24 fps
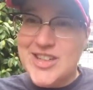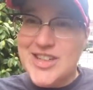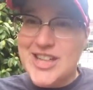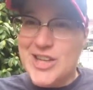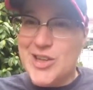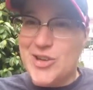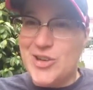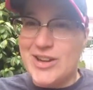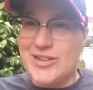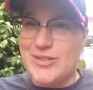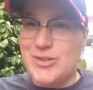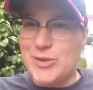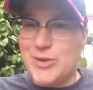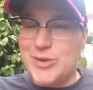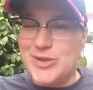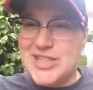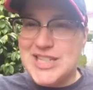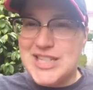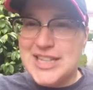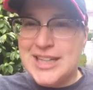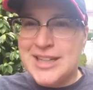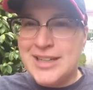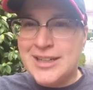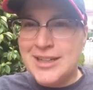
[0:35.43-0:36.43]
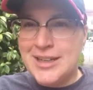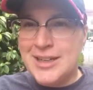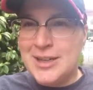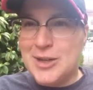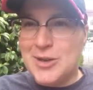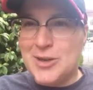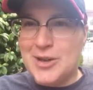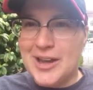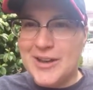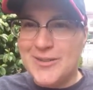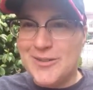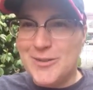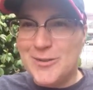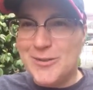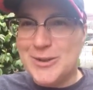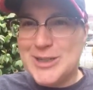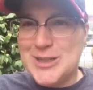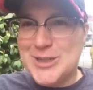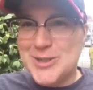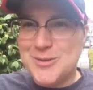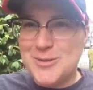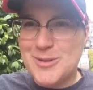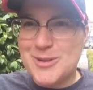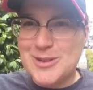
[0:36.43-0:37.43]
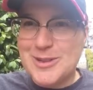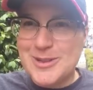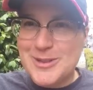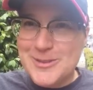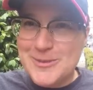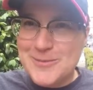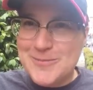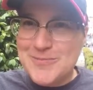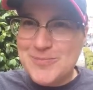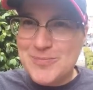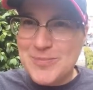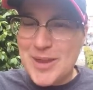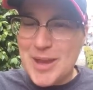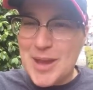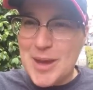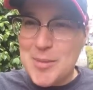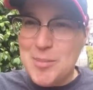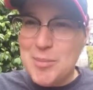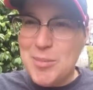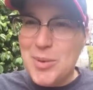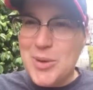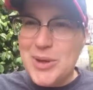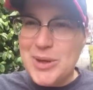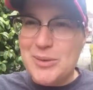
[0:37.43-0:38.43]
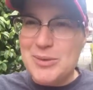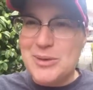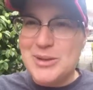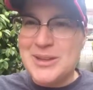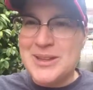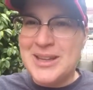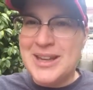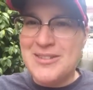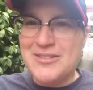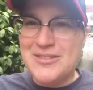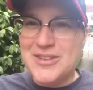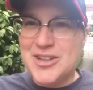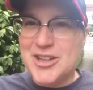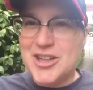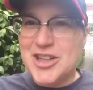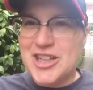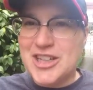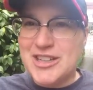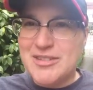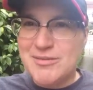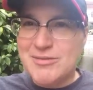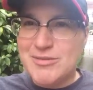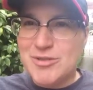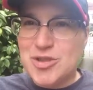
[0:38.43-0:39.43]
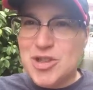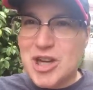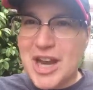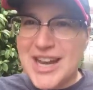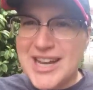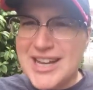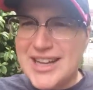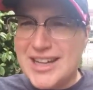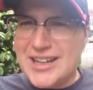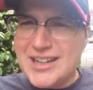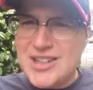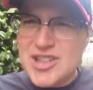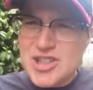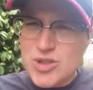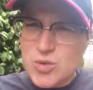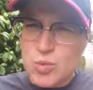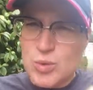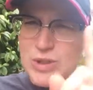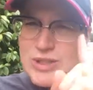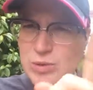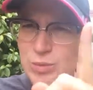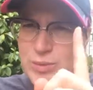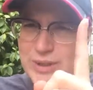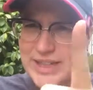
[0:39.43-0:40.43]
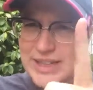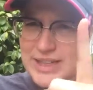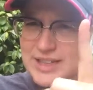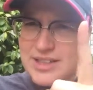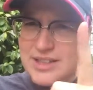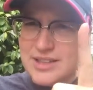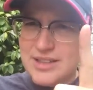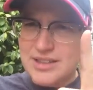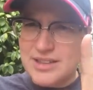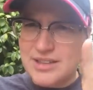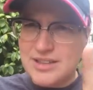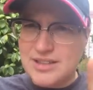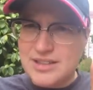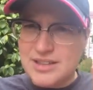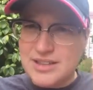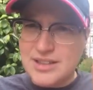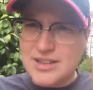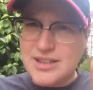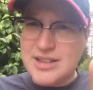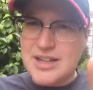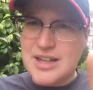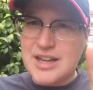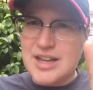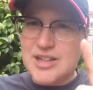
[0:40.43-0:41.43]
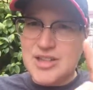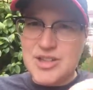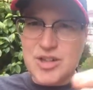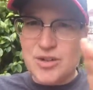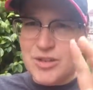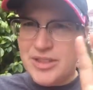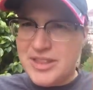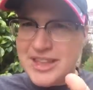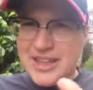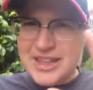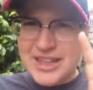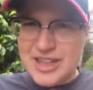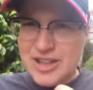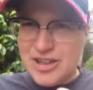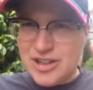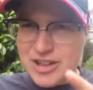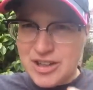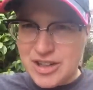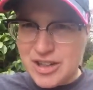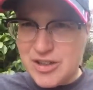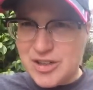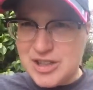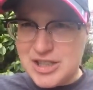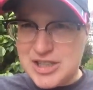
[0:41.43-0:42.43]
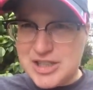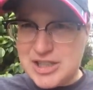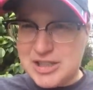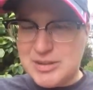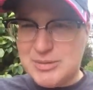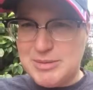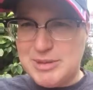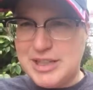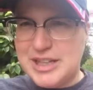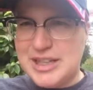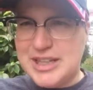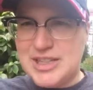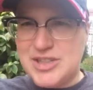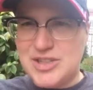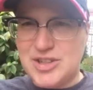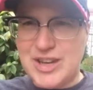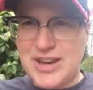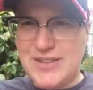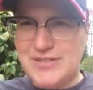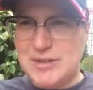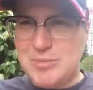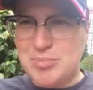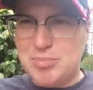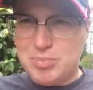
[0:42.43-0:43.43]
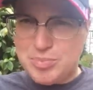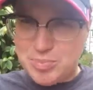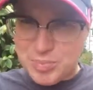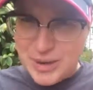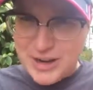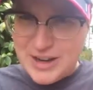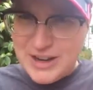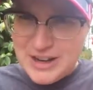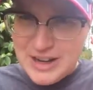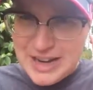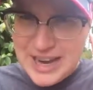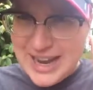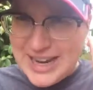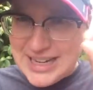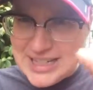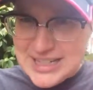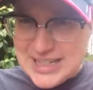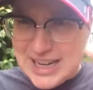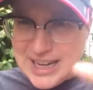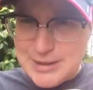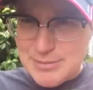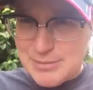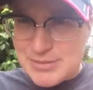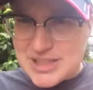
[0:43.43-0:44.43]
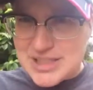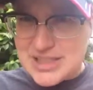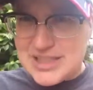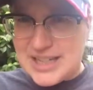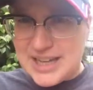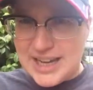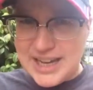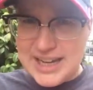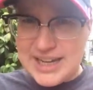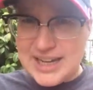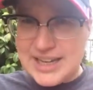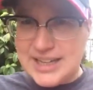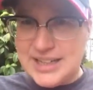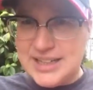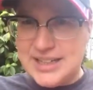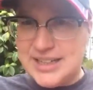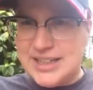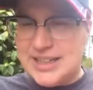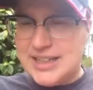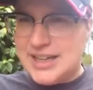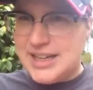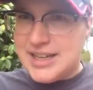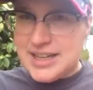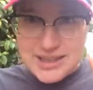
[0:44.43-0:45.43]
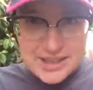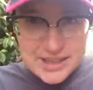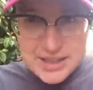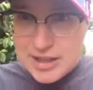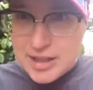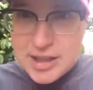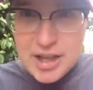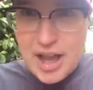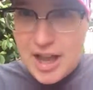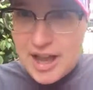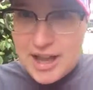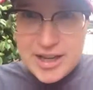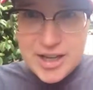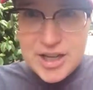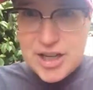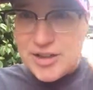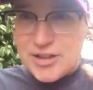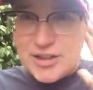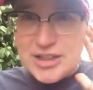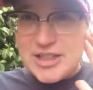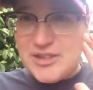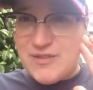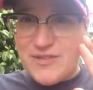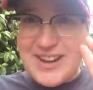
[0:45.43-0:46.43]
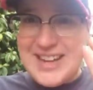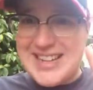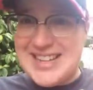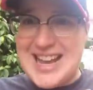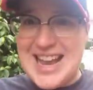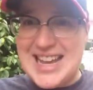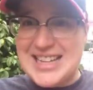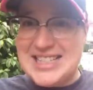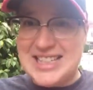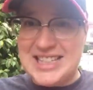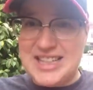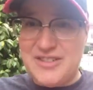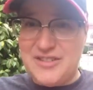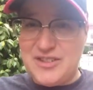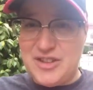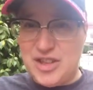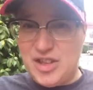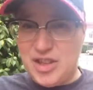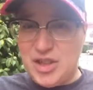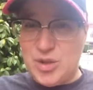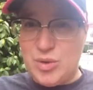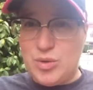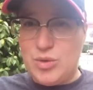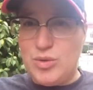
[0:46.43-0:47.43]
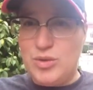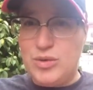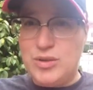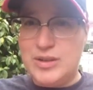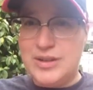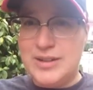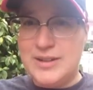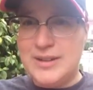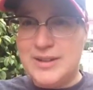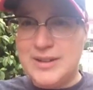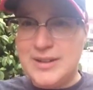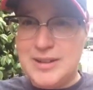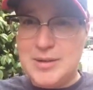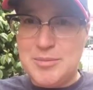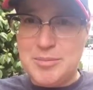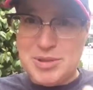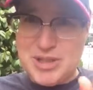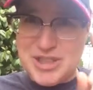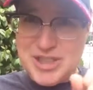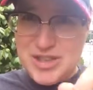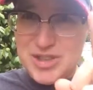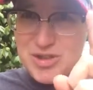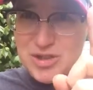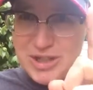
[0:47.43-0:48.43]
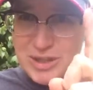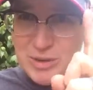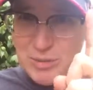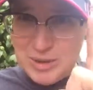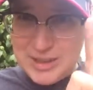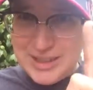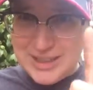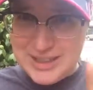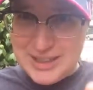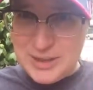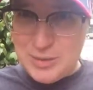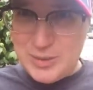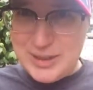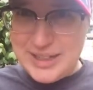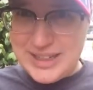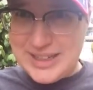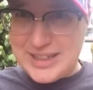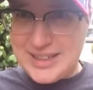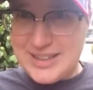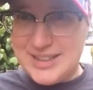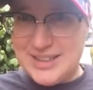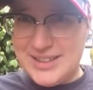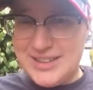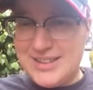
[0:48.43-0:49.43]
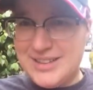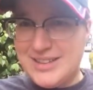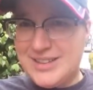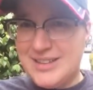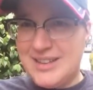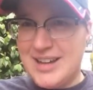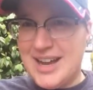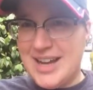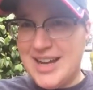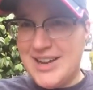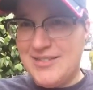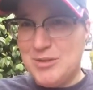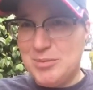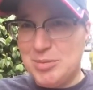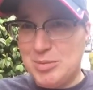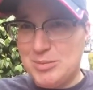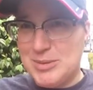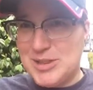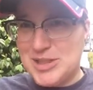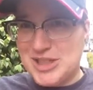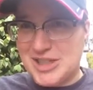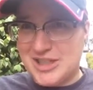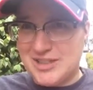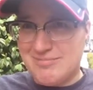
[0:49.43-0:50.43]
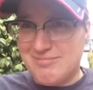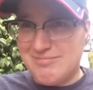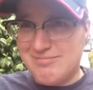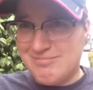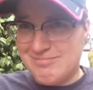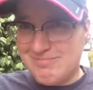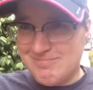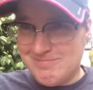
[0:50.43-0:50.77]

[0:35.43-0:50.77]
Then you'd have a routine. You'd have a ritual. And boy, wouldn't that feel good? Try it just once a week. Don't think you're a good Christian because you have to pray 8 times a day. It's fantastic if you do, but just try one thing a week. I give you permission.